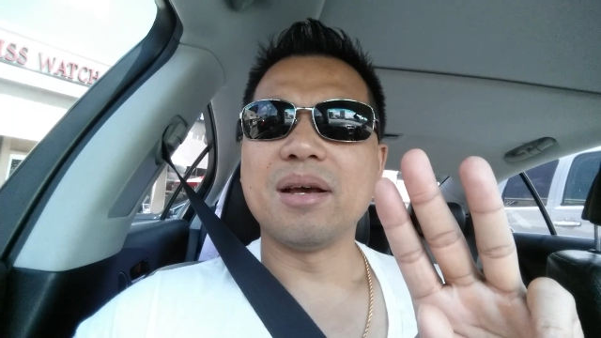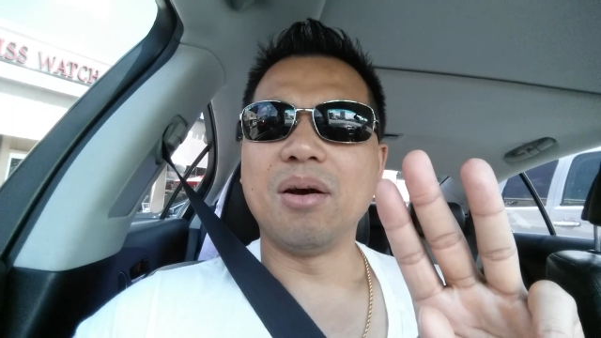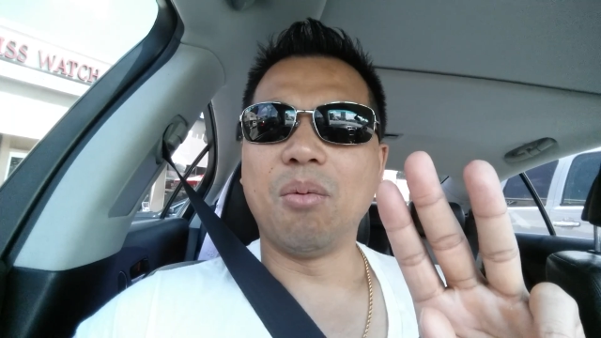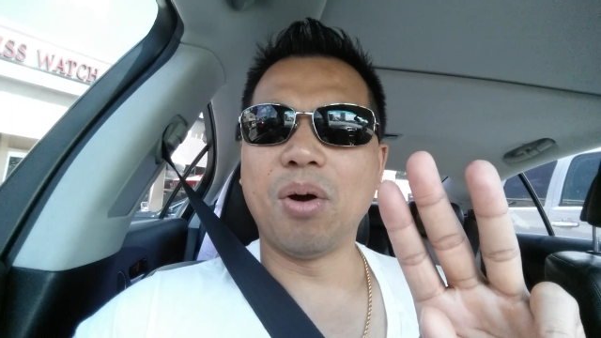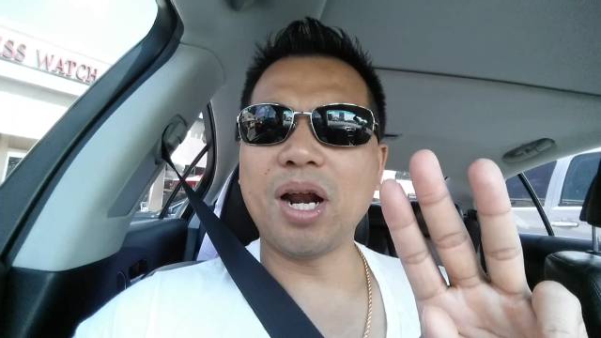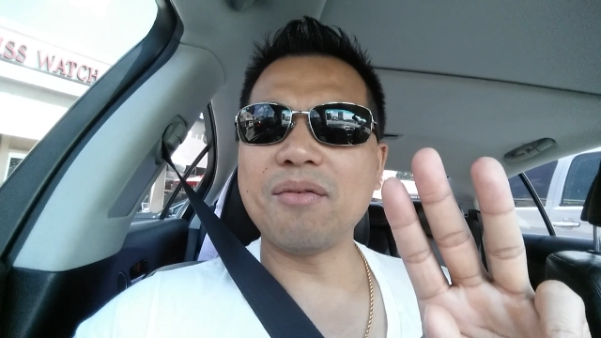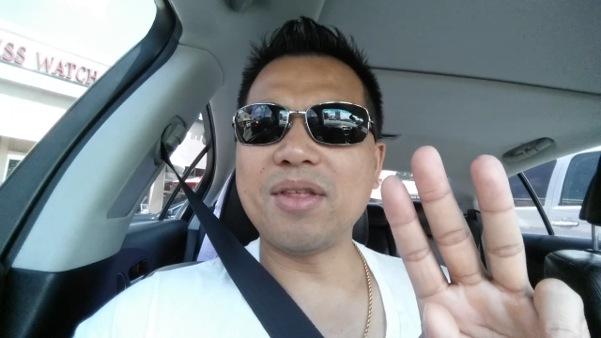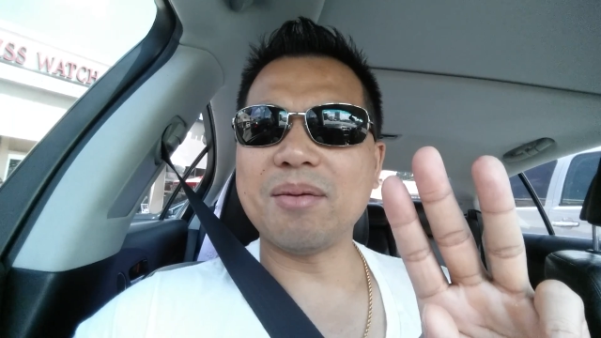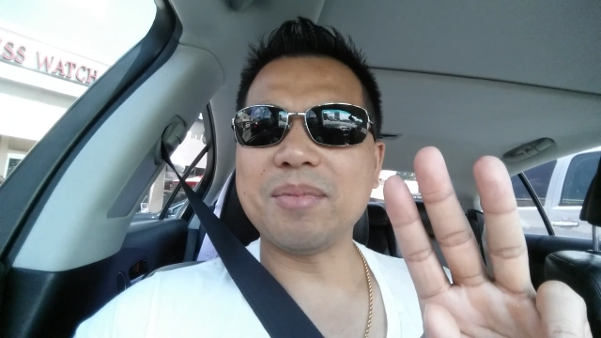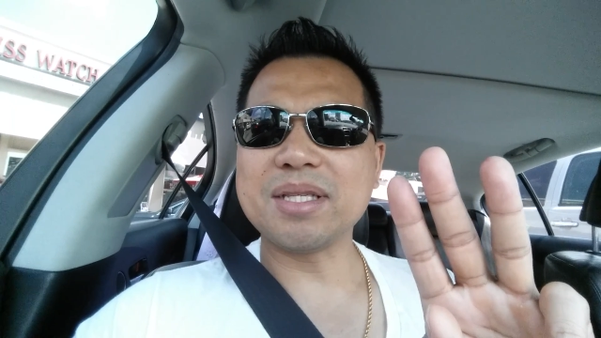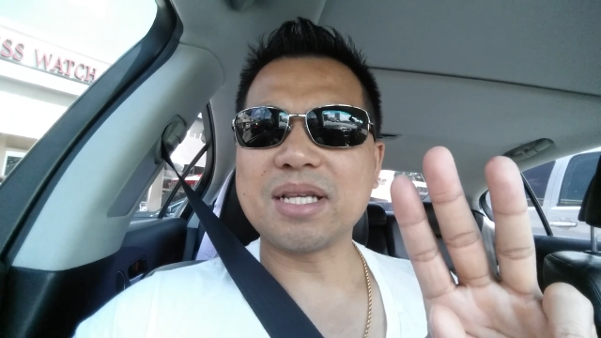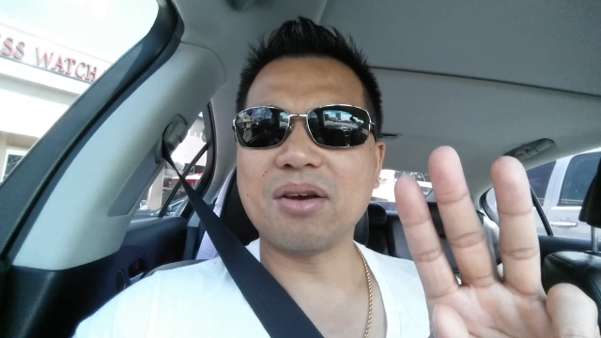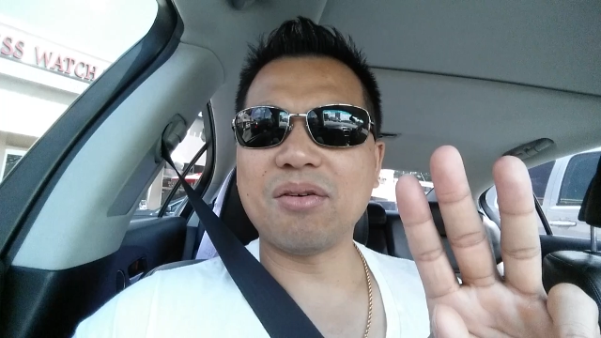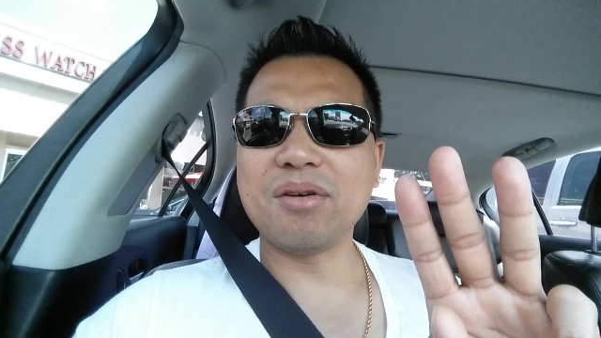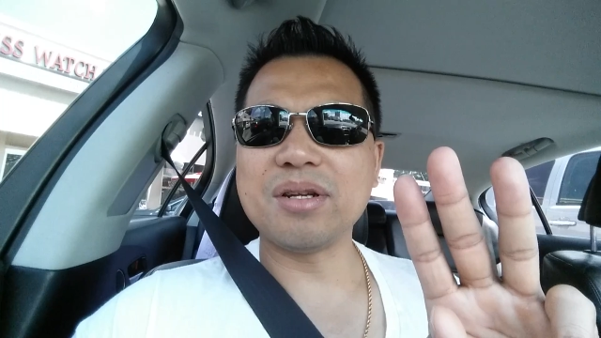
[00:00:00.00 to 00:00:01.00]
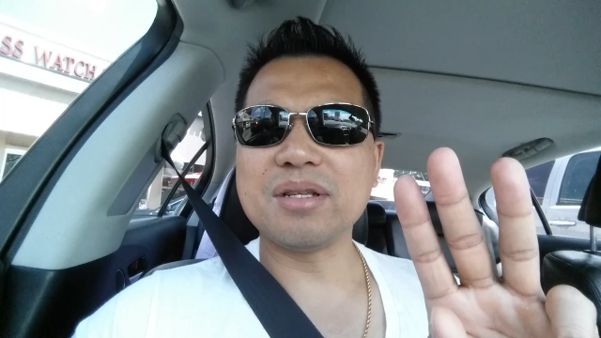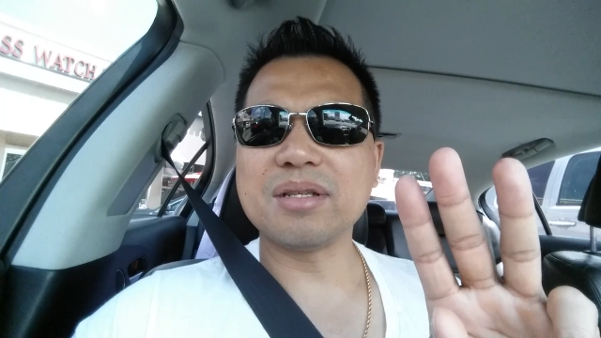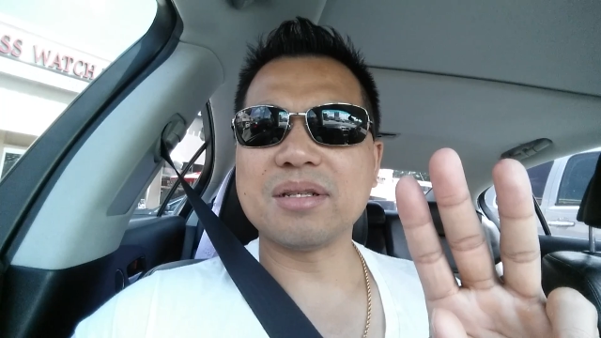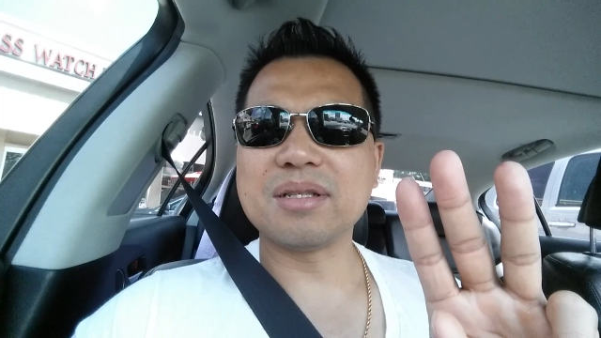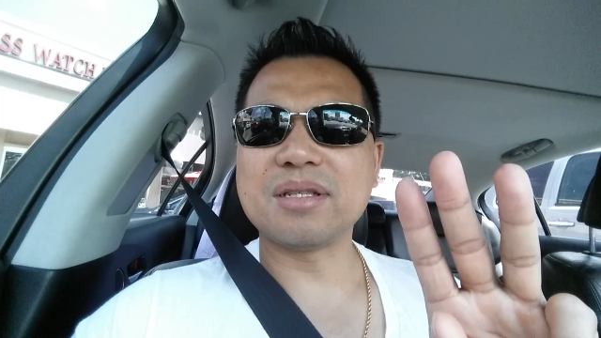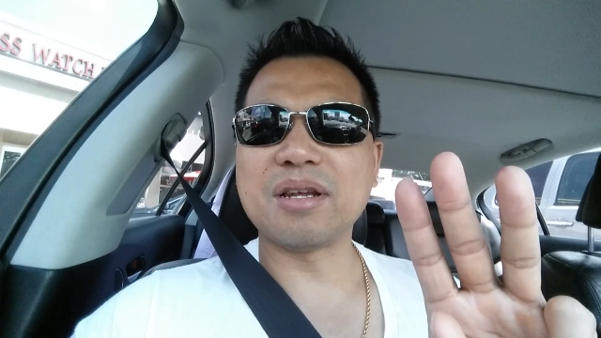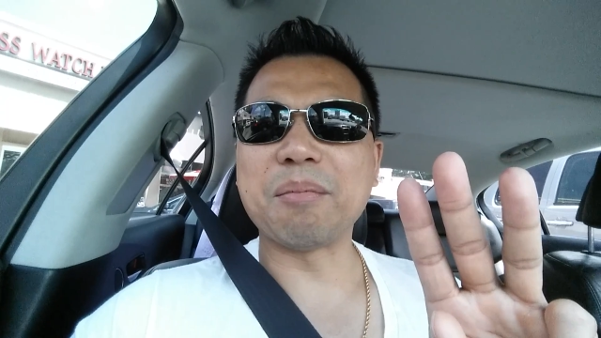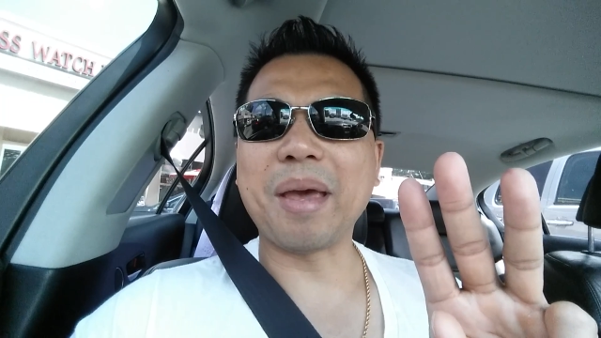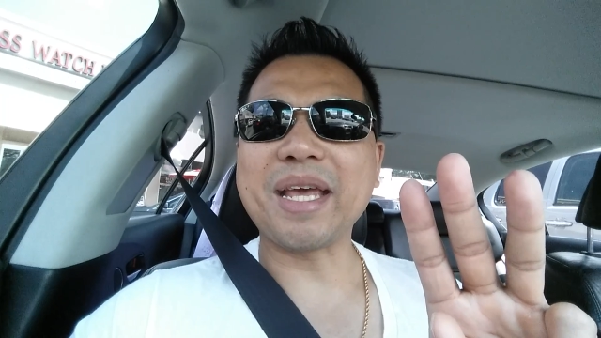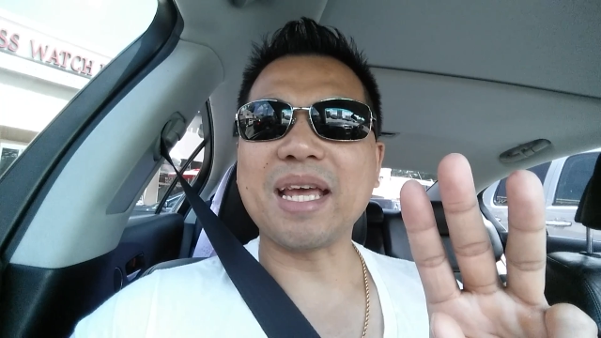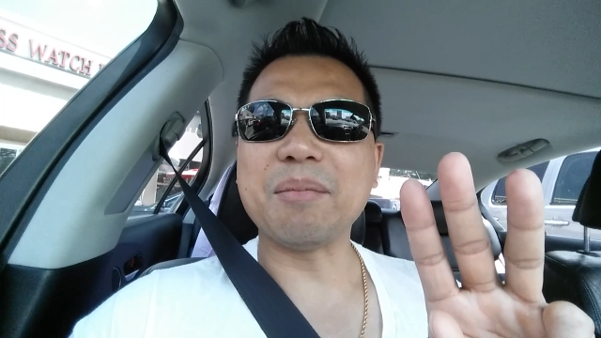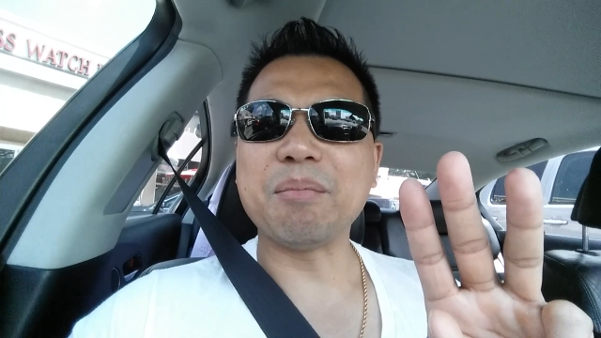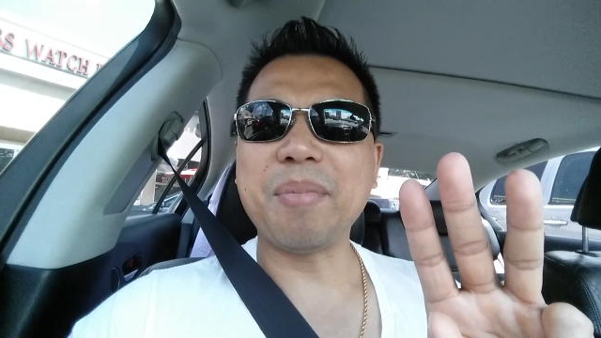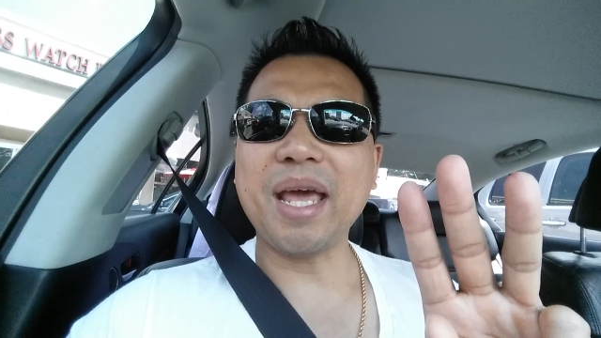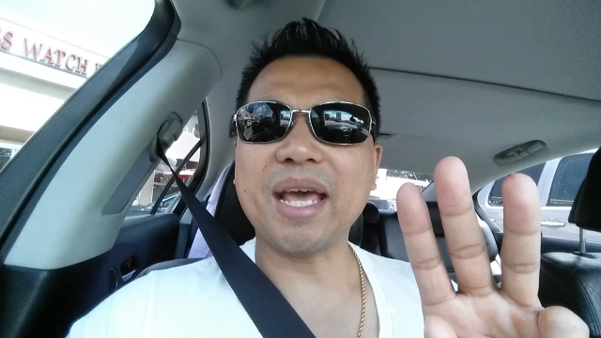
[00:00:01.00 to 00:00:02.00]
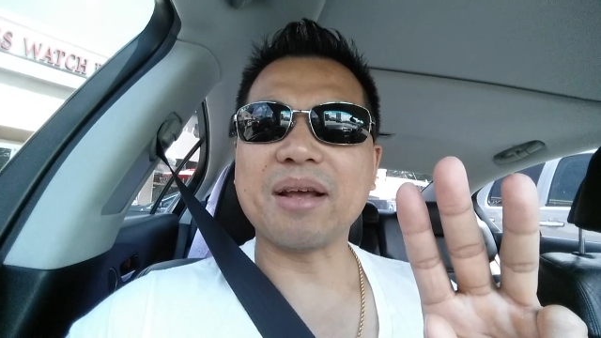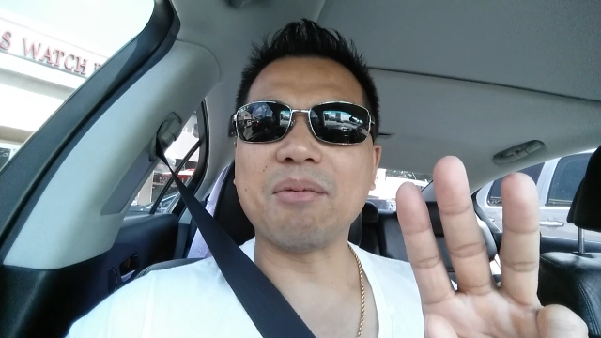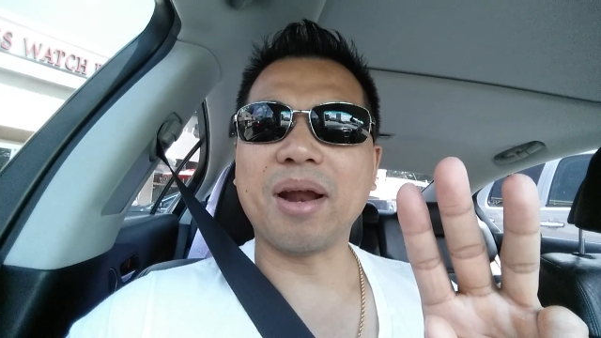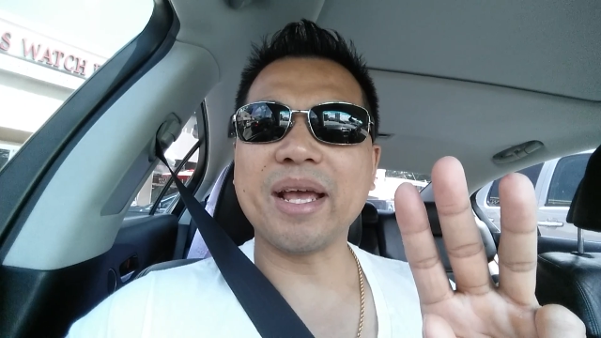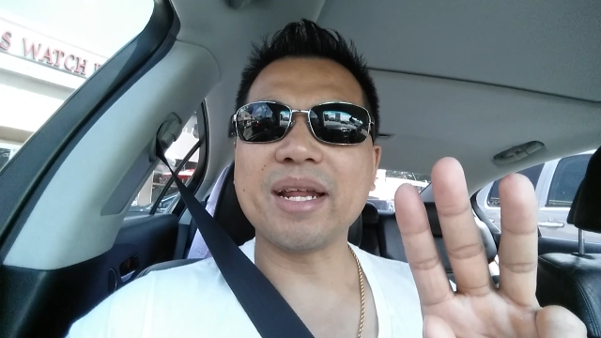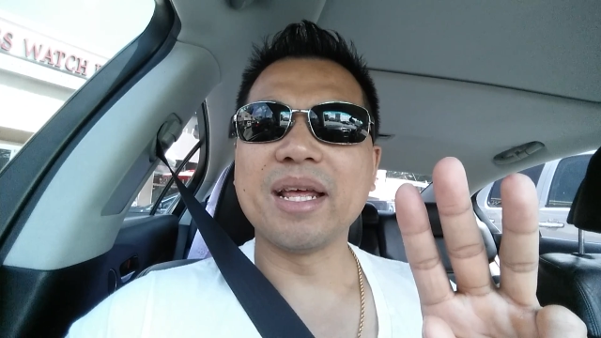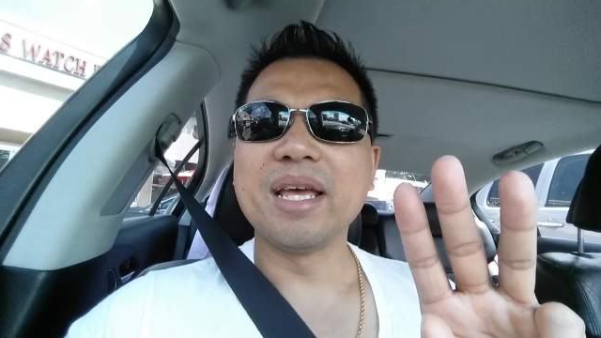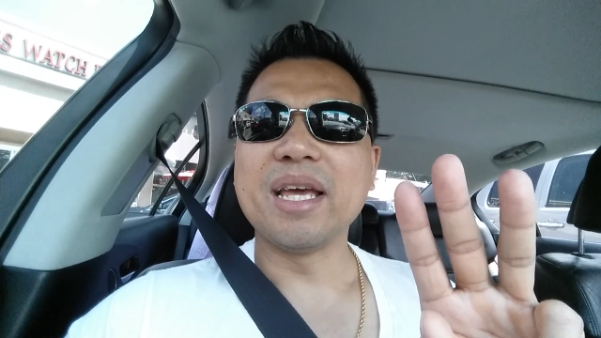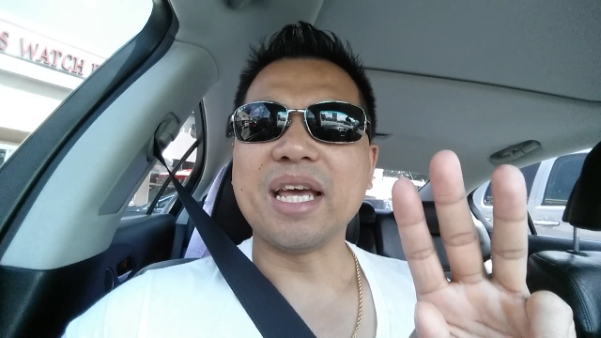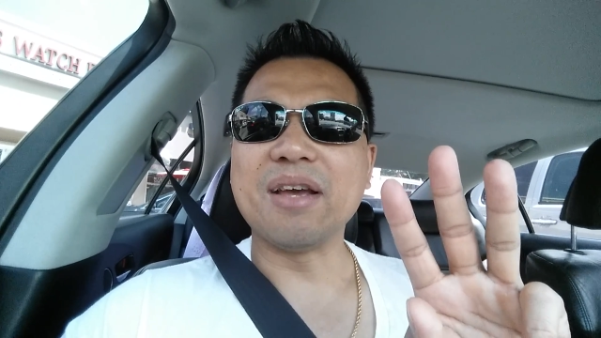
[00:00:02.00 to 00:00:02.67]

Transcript: one of them is going to make it big, right?